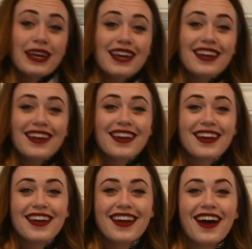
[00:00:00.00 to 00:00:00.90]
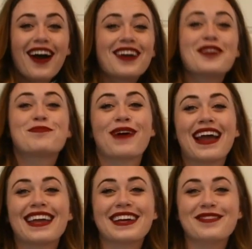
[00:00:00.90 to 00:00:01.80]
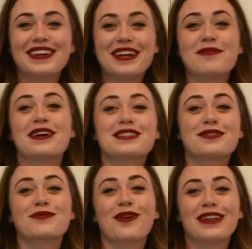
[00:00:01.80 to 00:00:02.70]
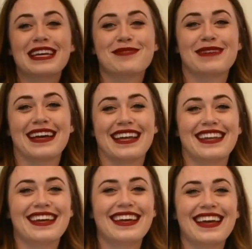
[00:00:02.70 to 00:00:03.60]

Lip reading: me? Are you pranking me? Where's the rolling pin?